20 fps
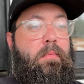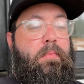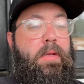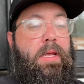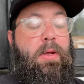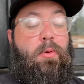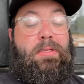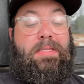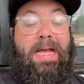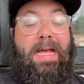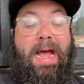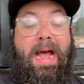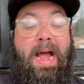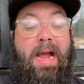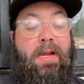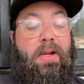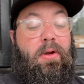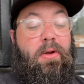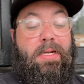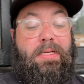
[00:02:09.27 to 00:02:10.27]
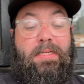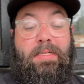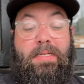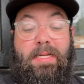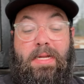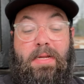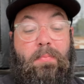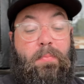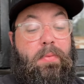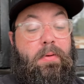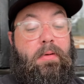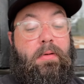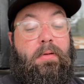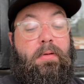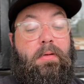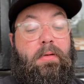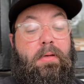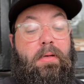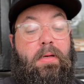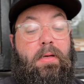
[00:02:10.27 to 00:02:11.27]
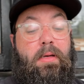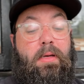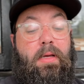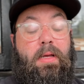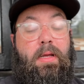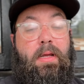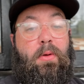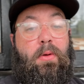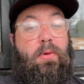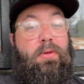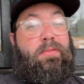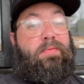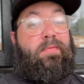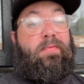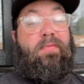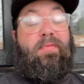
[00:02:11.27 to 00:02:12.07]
He was accurate deep. He was